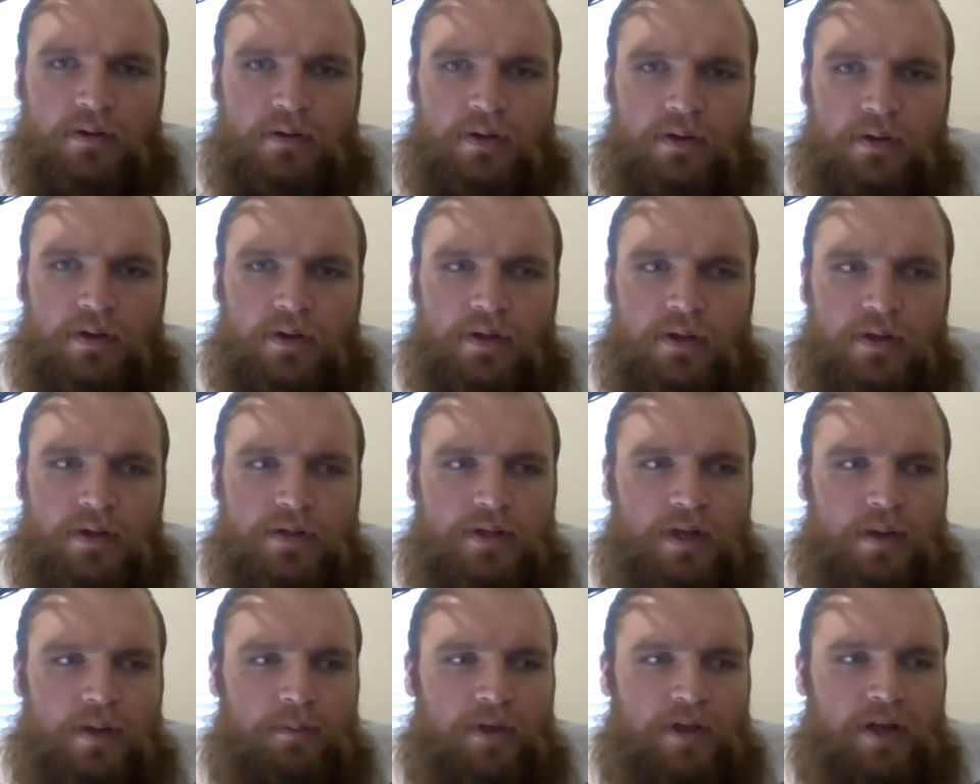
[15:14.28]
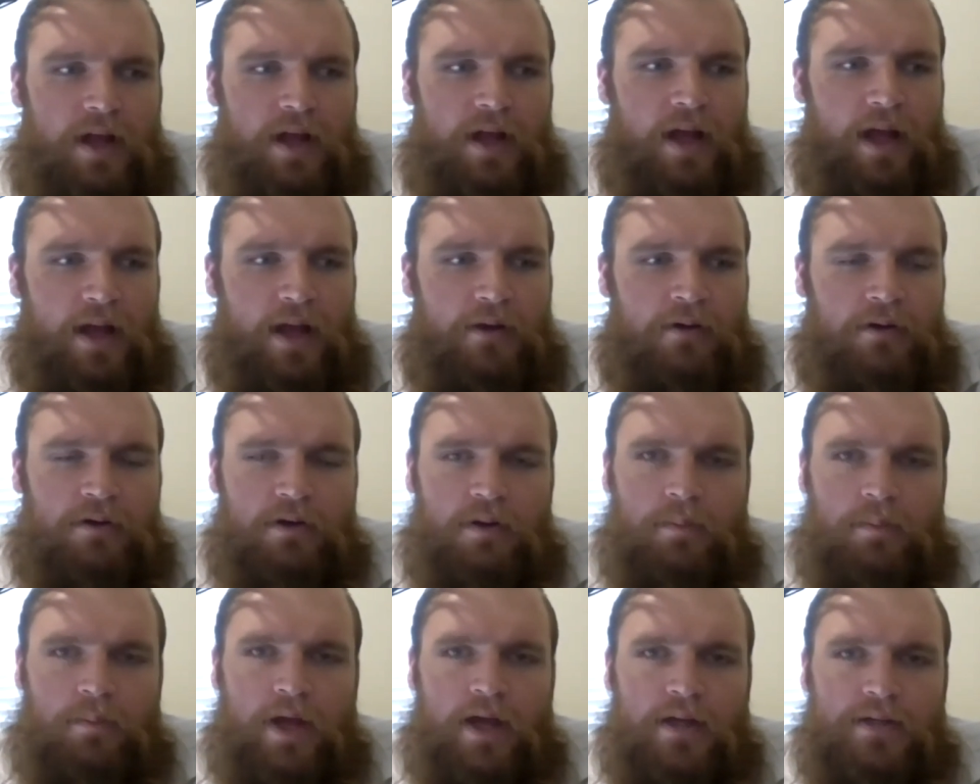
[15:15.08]
is something I
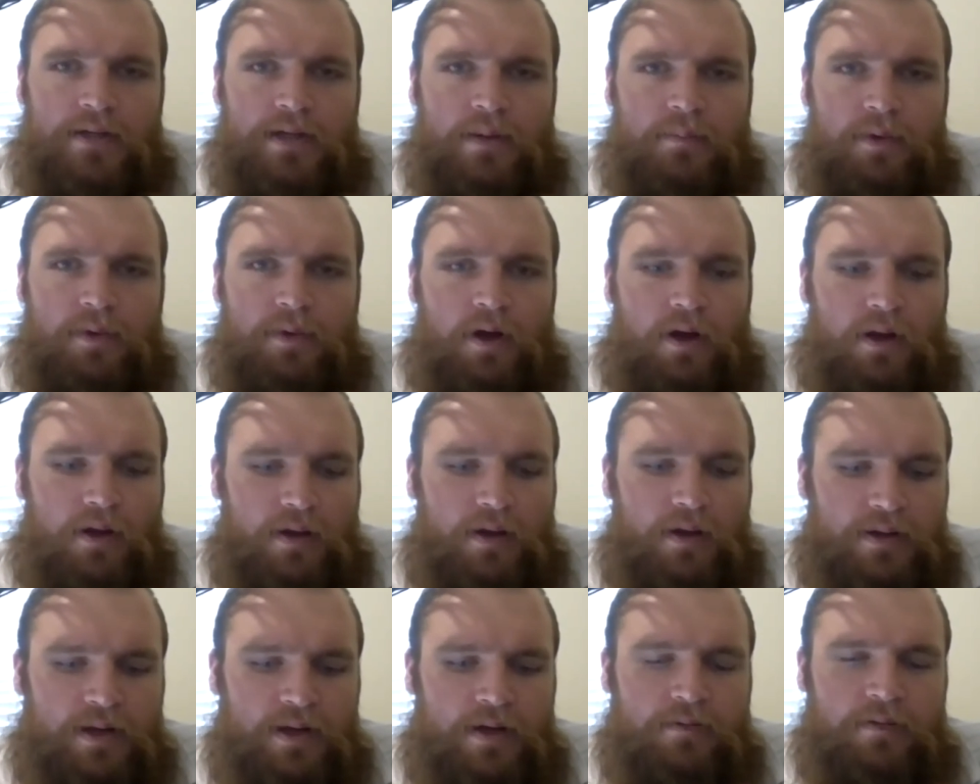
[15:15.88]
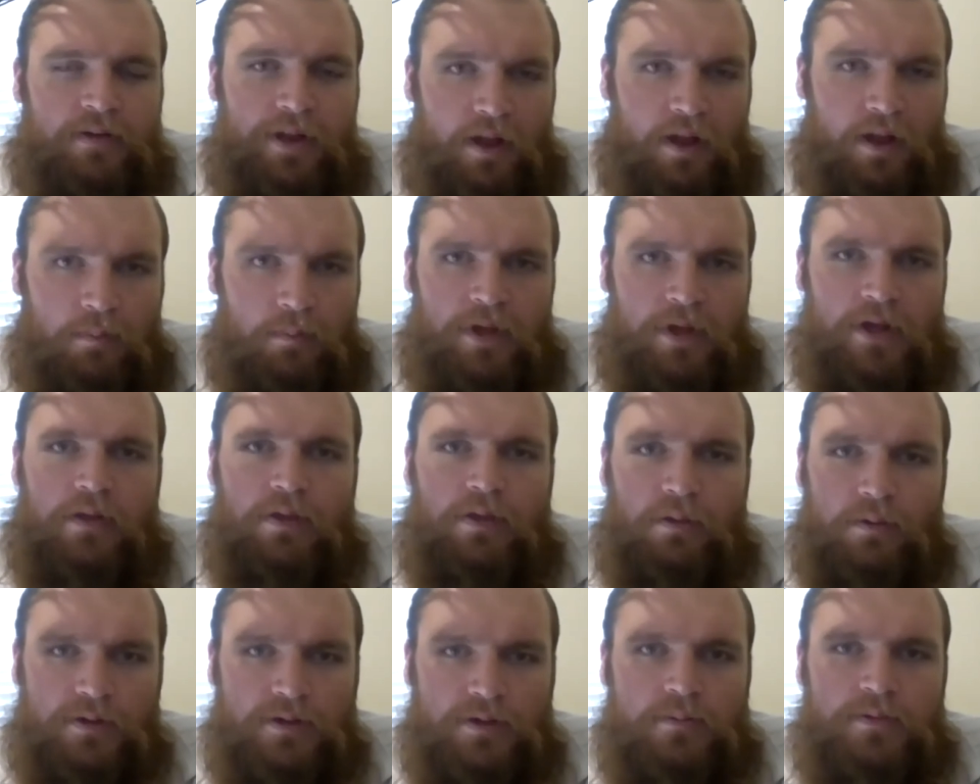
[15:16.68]
couldn't pass up on. It definitely helped me get
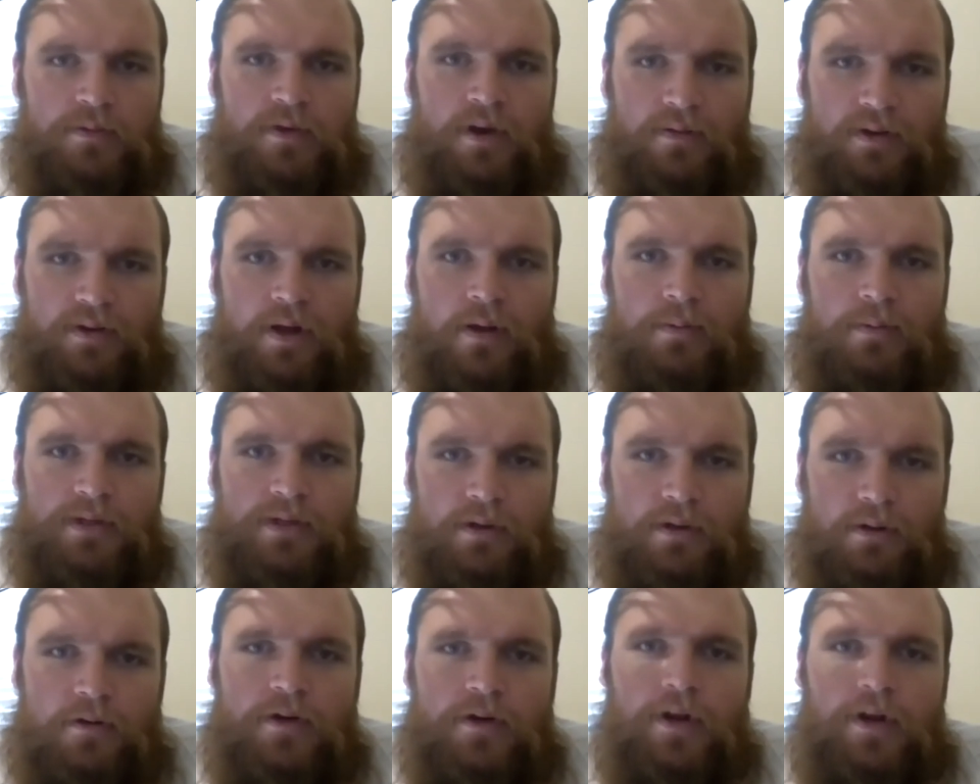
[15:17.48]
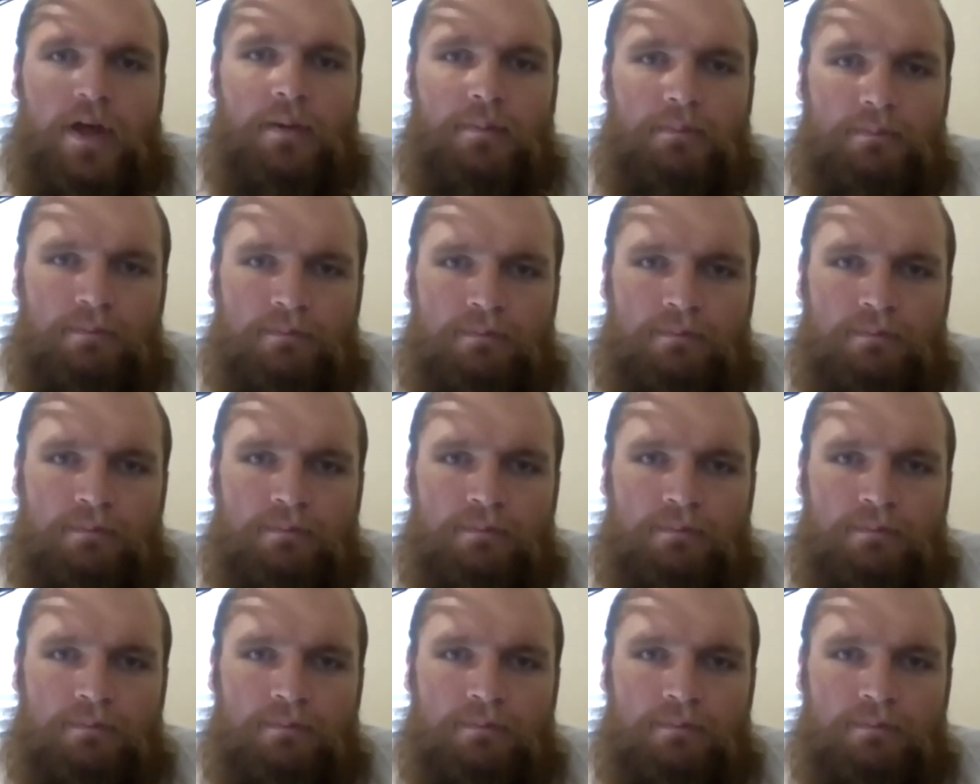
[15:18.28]
through some tough times in Notre Dame.